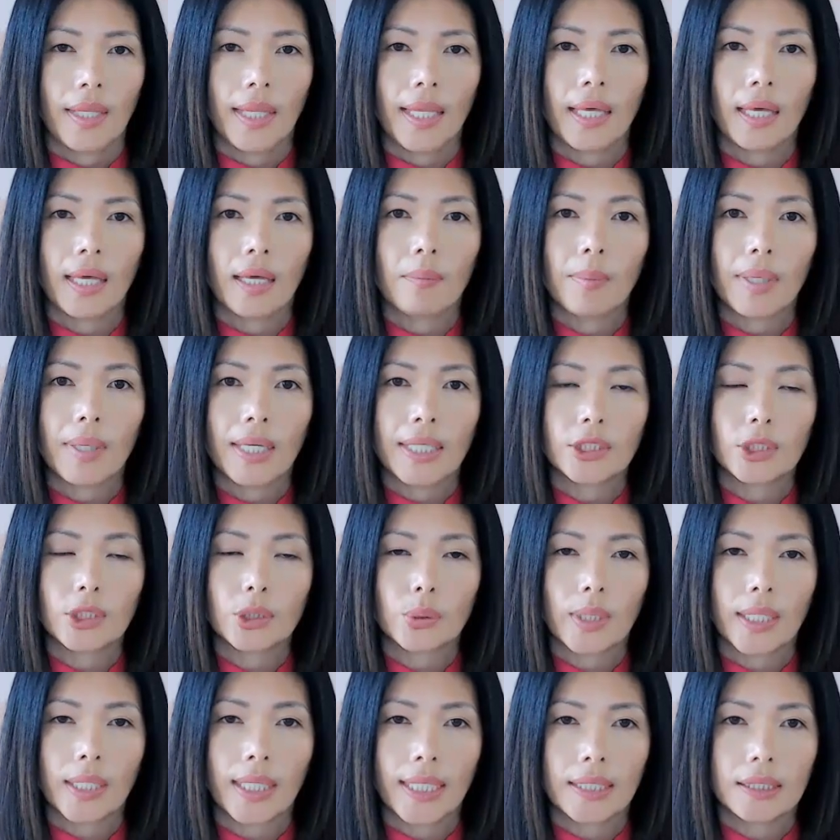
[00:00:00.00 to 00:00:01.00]
Am I
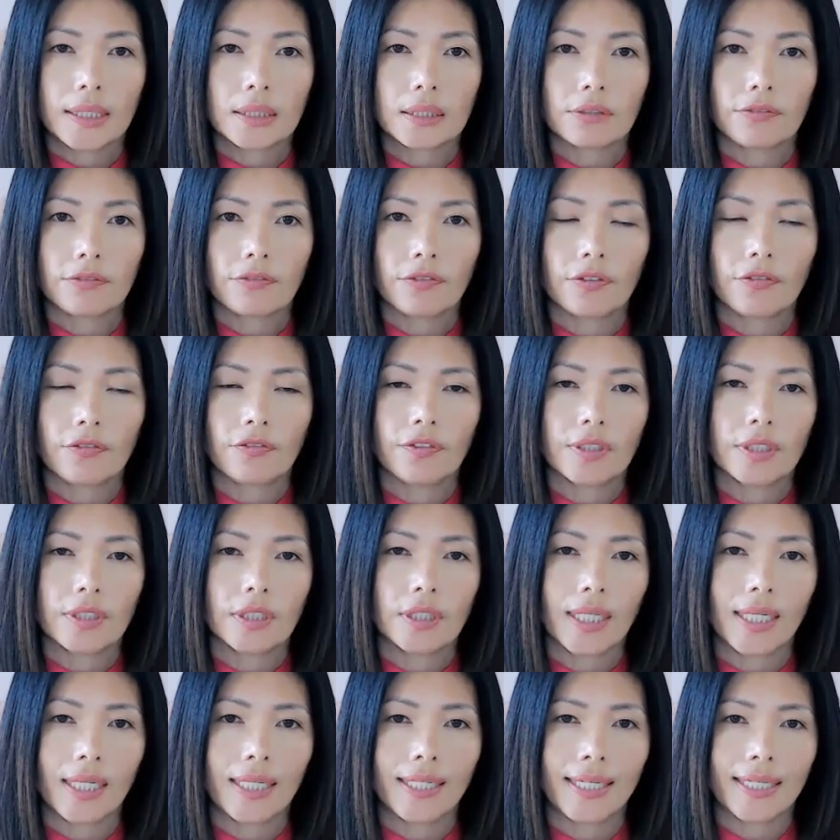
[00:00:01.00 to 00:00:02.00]
trying to fulfill
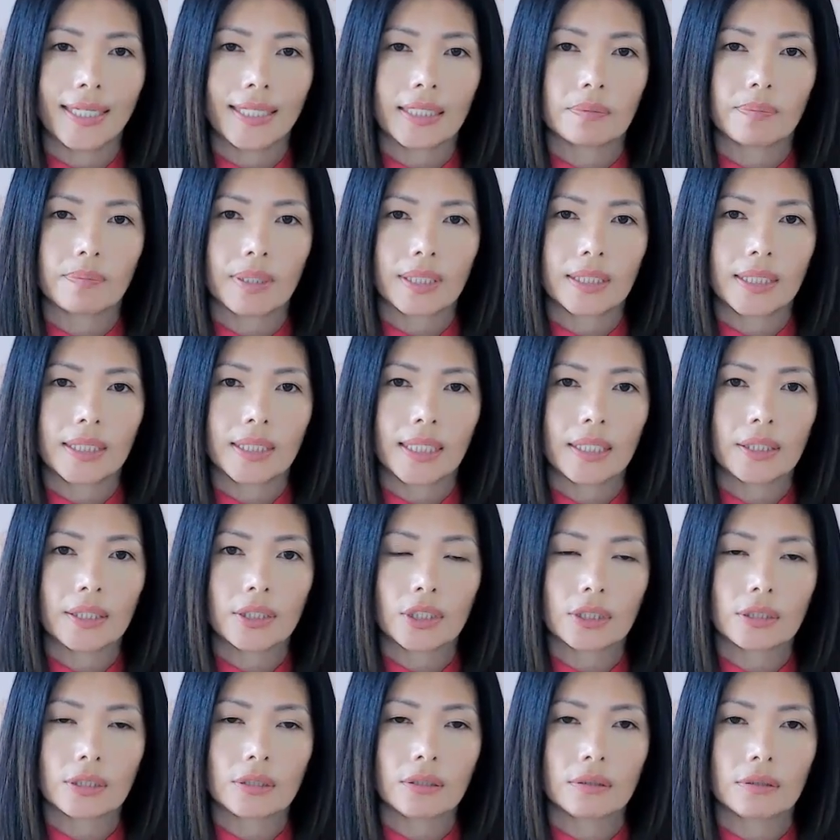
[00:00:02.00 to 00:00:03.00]
an
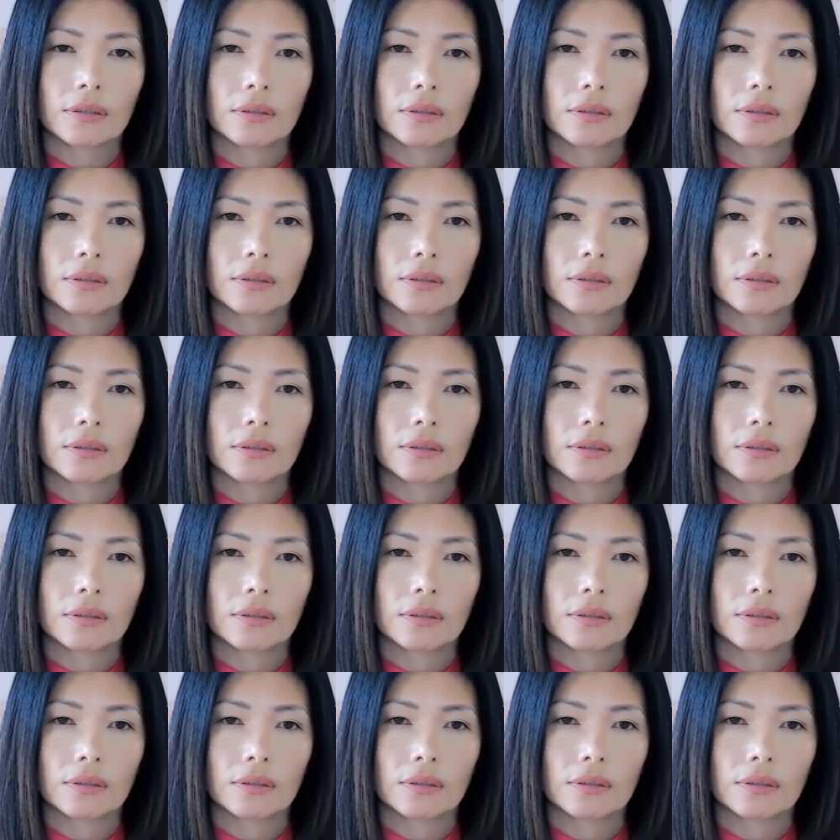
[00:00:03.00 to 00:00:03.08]
expectation?